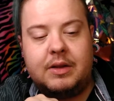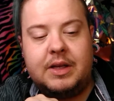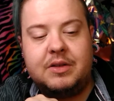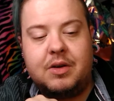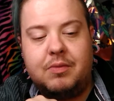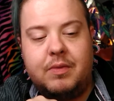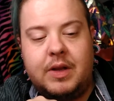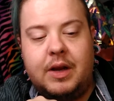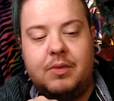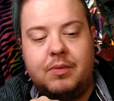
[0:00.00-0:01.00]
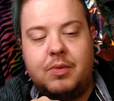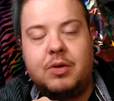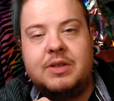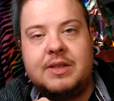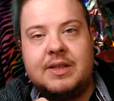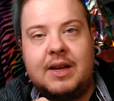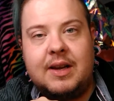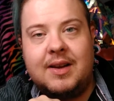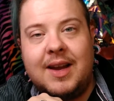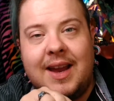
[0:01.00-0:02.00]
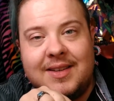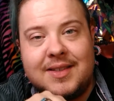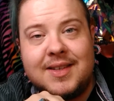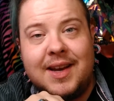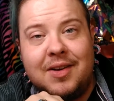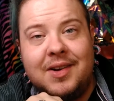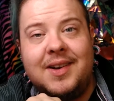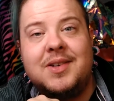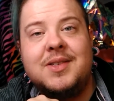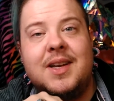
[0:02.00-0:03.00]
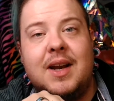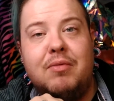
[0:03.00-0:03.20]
These are like worst case scenarios,